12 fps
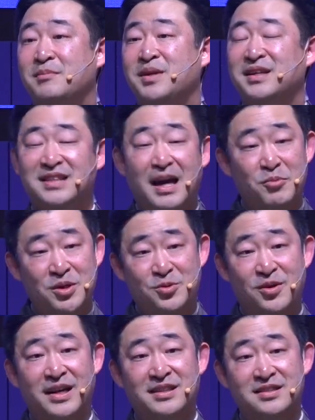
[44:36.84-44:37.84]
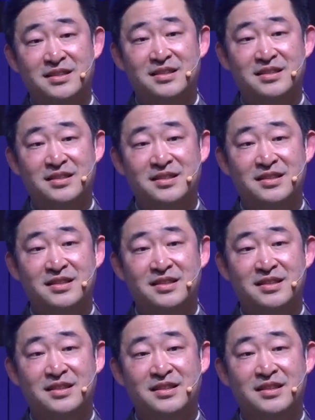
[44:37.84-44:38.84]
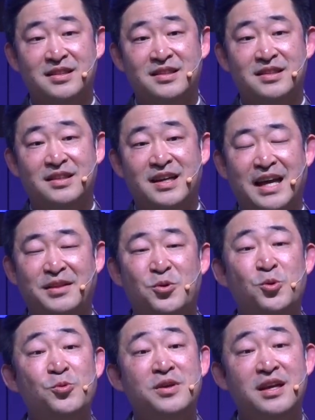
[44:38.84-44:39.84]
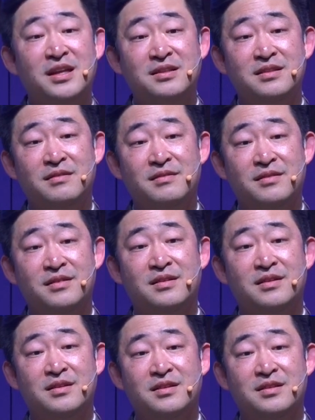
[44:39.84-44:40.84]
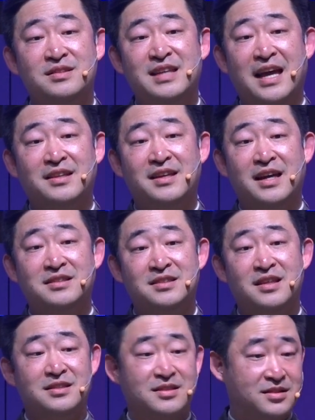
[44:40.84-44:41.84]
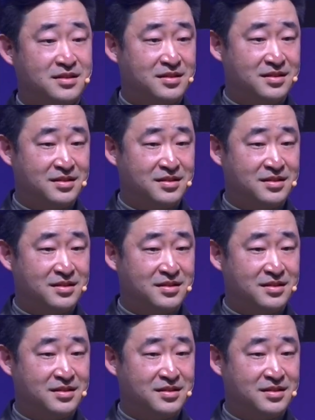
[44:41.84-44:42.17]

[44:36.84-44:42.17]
because I'm with Christ. And who can stand against us